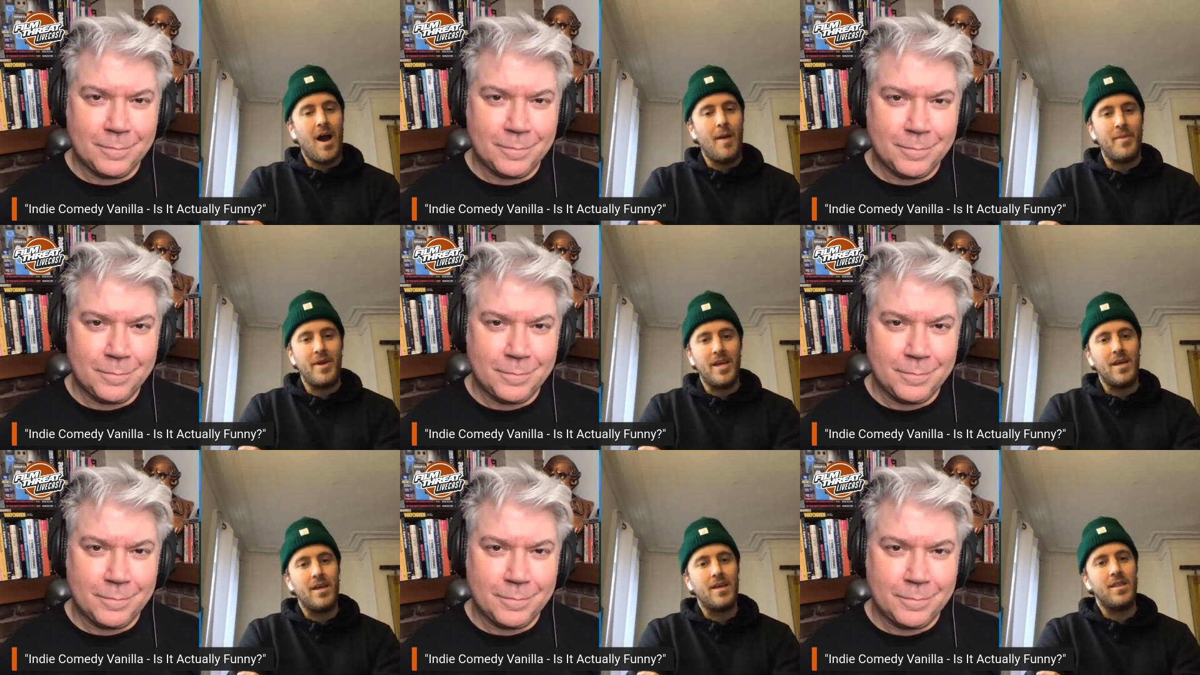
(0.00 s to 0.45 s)

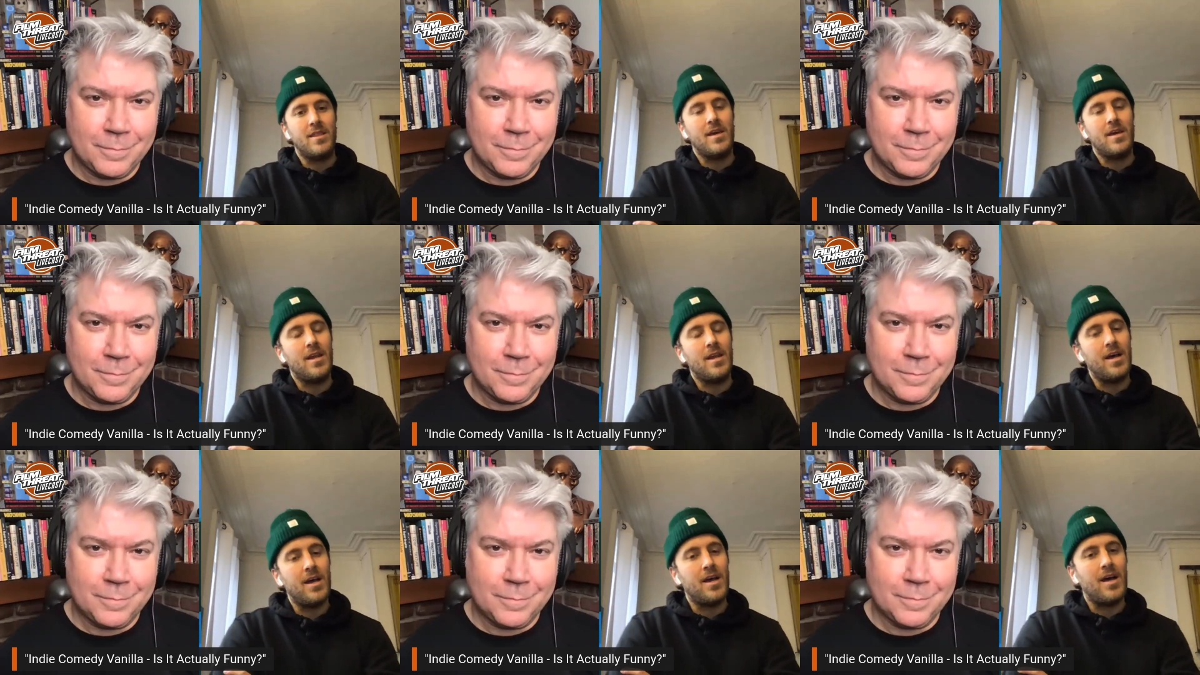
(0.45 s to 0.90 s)
Speaker 1: indie
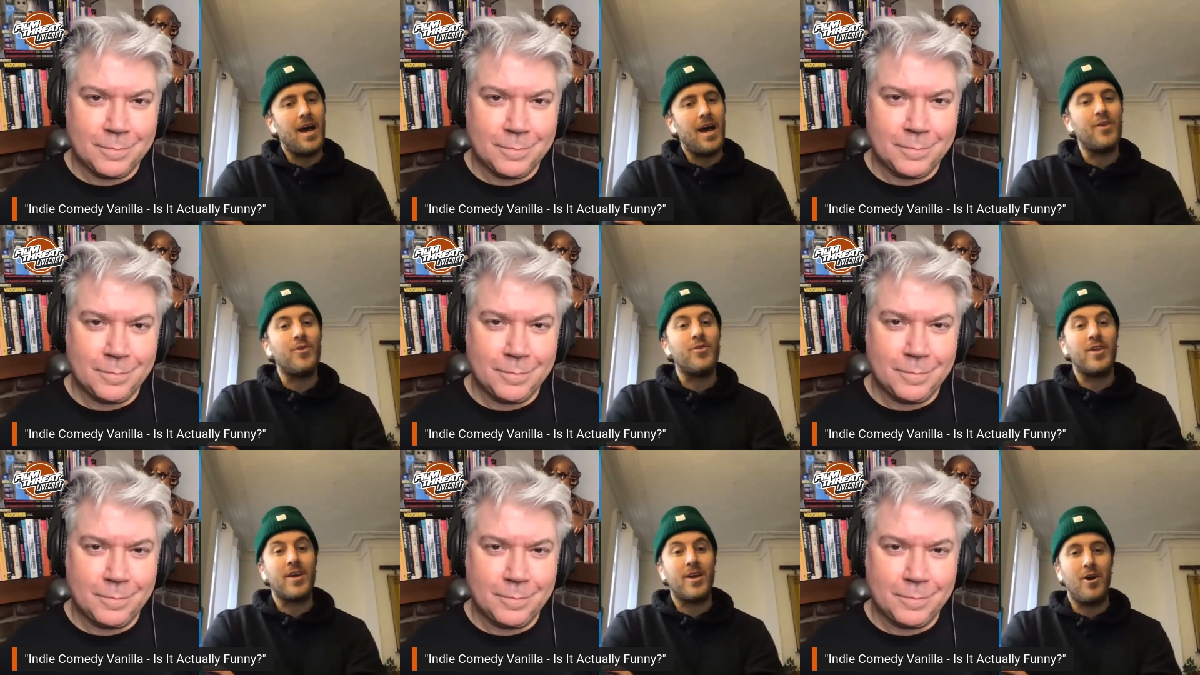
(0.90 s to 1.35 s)
comedy
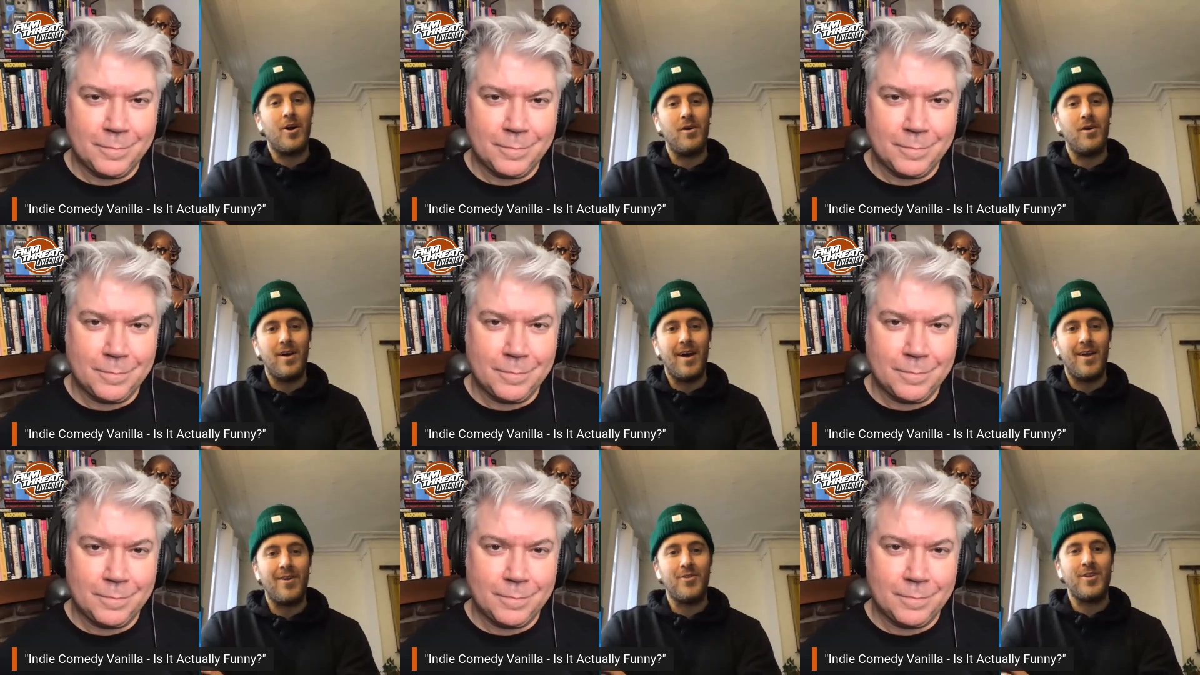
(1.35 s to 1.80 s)
that uh,
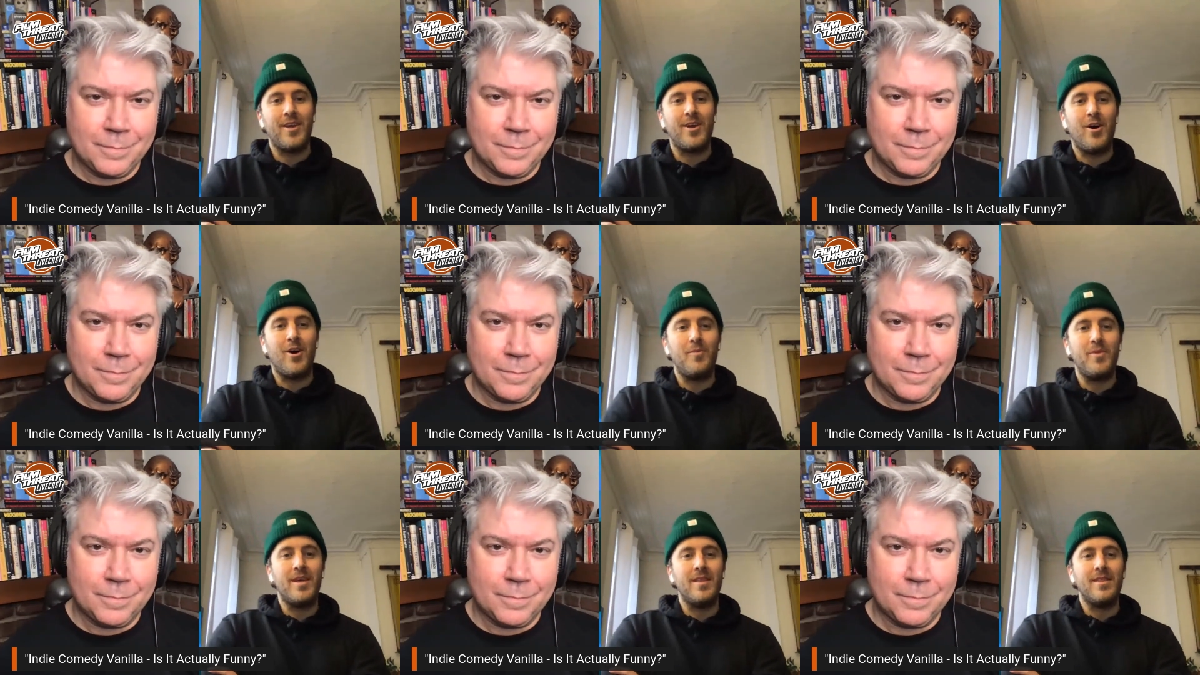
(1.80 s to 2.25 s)
I don't think
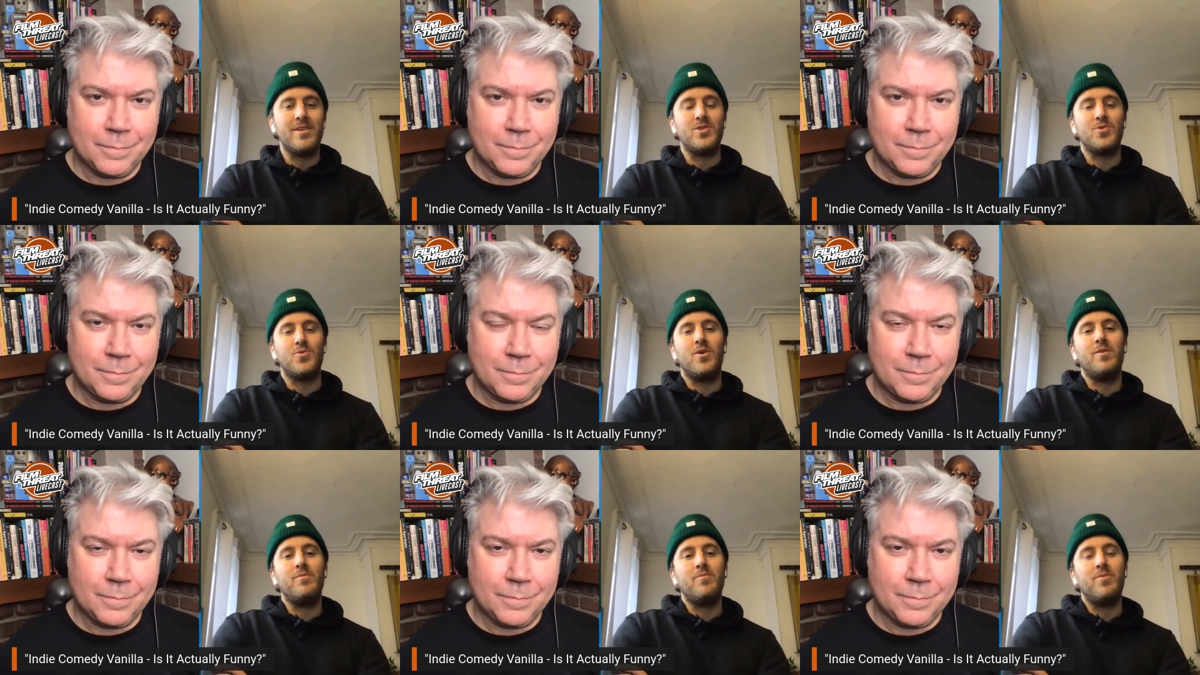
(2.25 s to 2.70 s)
I'll I don't
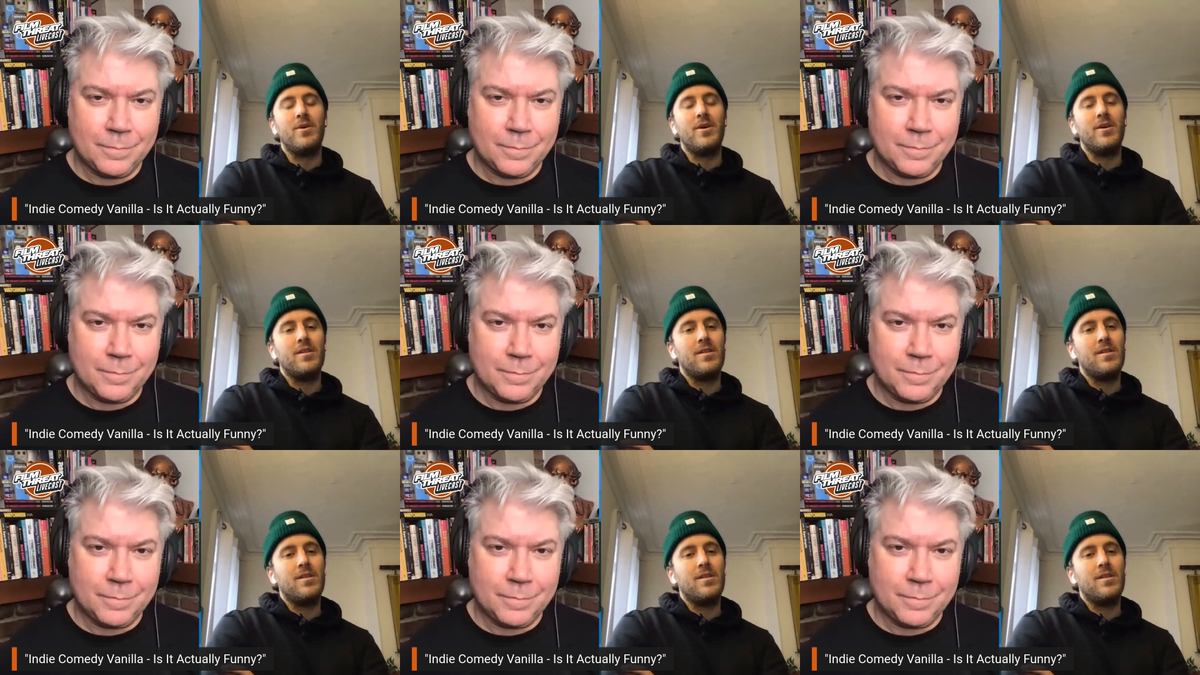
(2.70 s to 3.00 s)
think I'll be in this